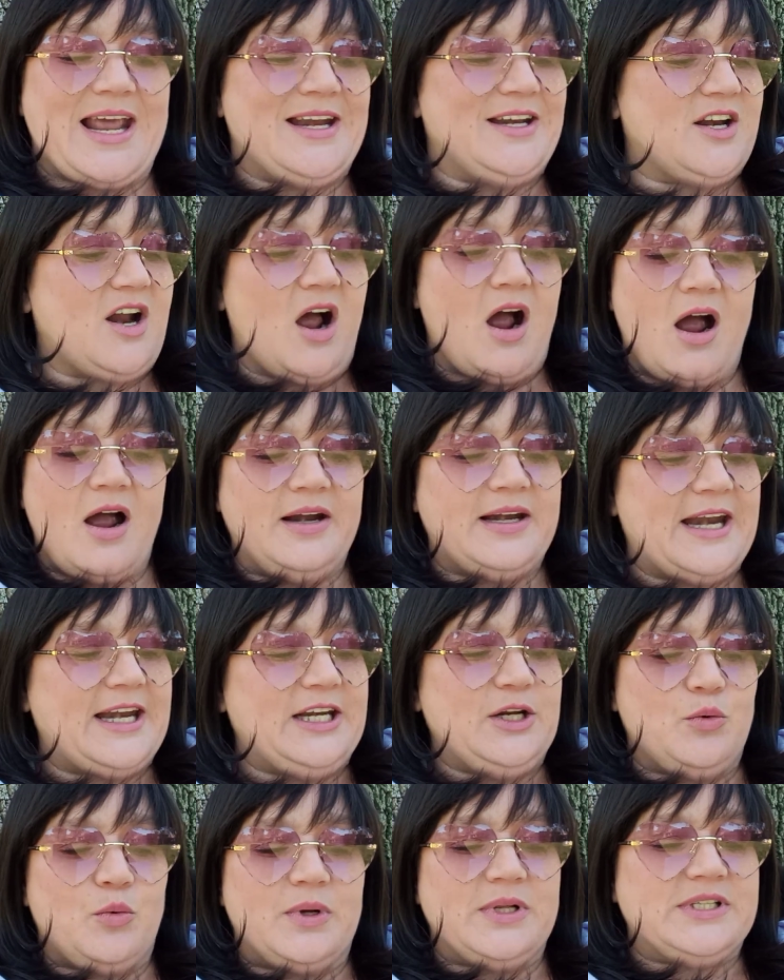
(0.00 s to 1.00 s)
and not on
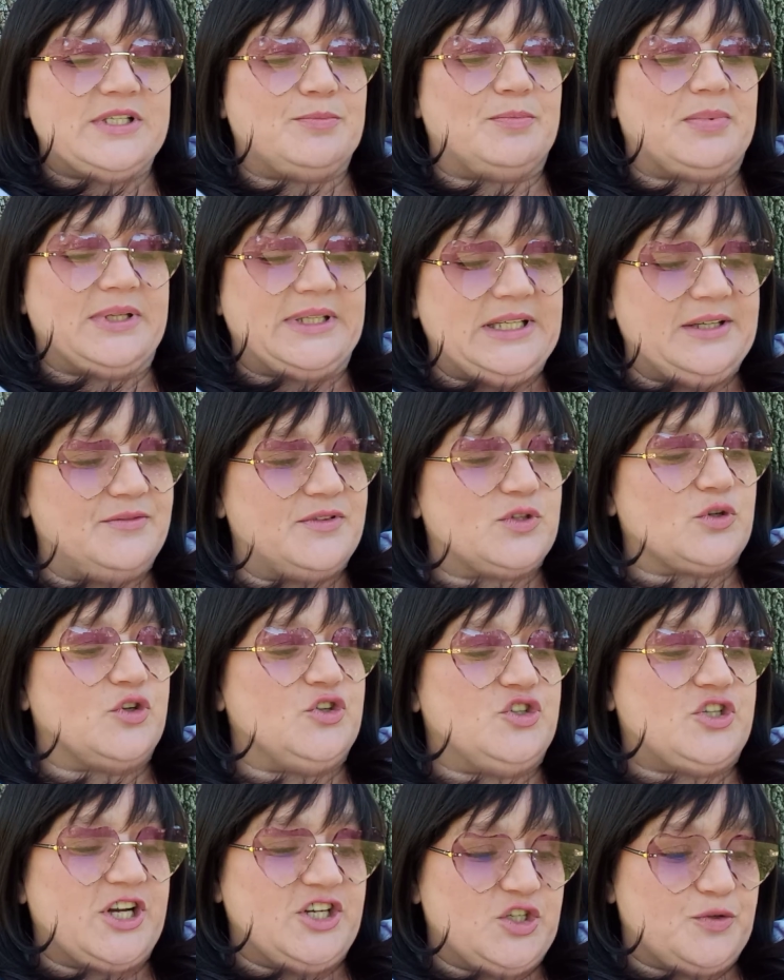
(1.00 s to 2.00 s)
anyone's beliefs
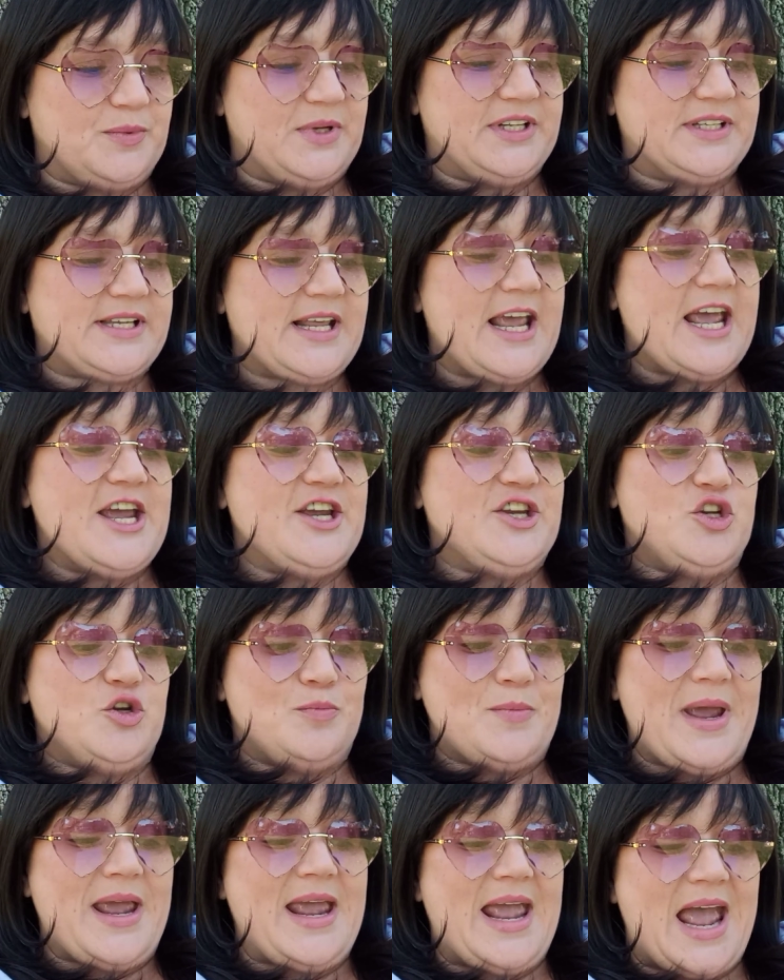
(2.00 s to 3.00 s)
or judgments
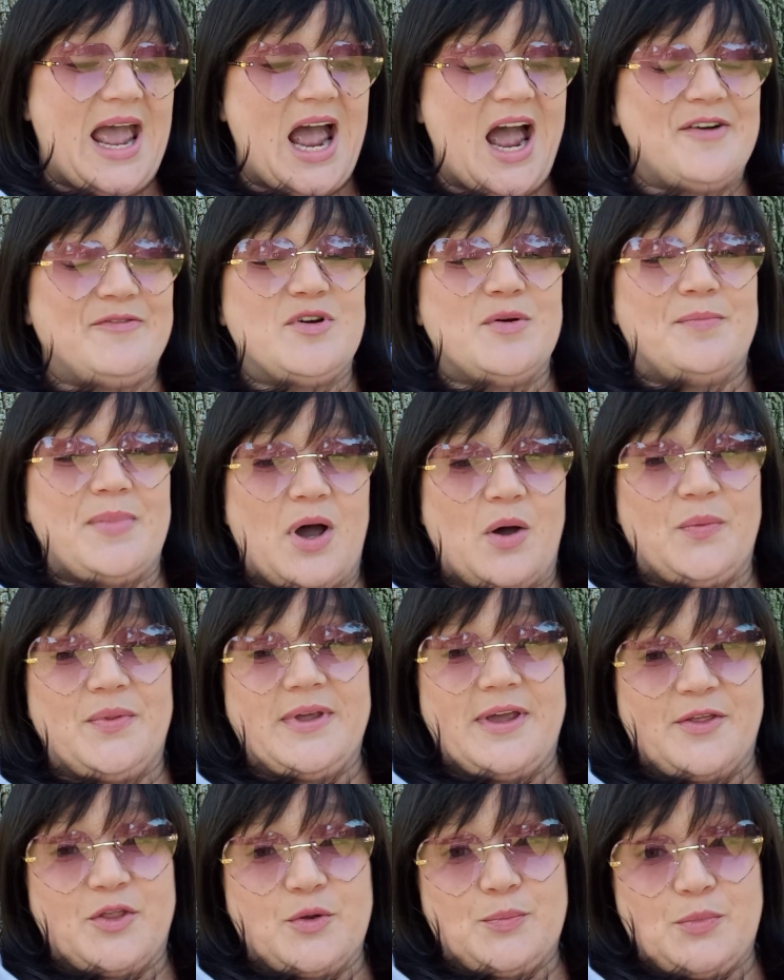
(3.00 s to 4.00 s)
you may have about
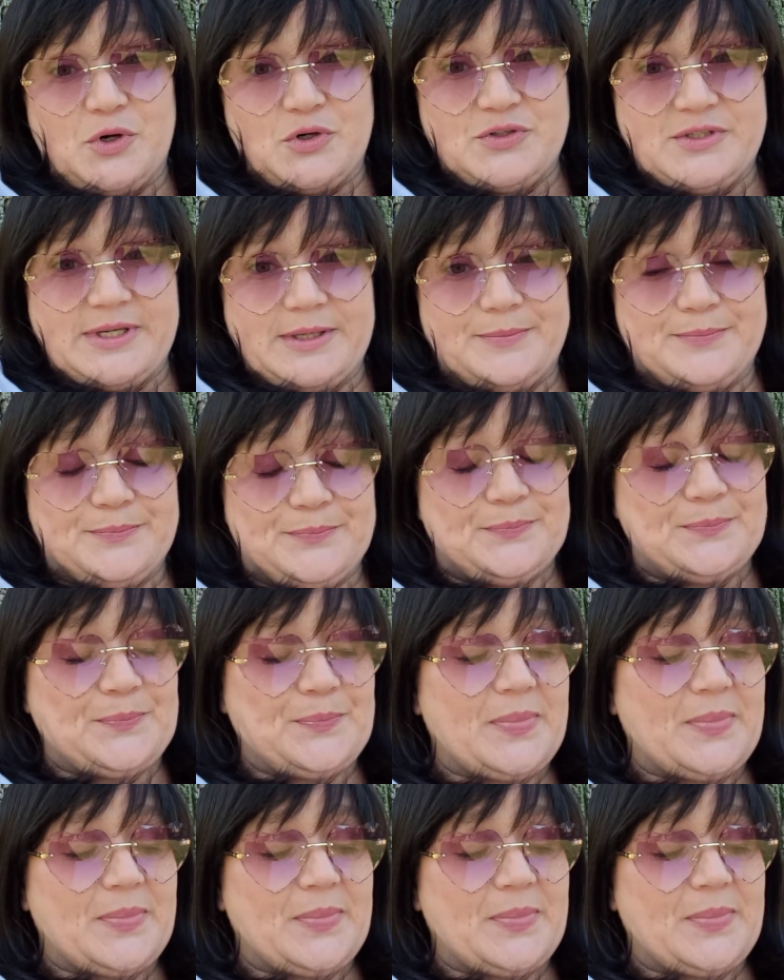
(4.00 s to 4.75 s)
the other person.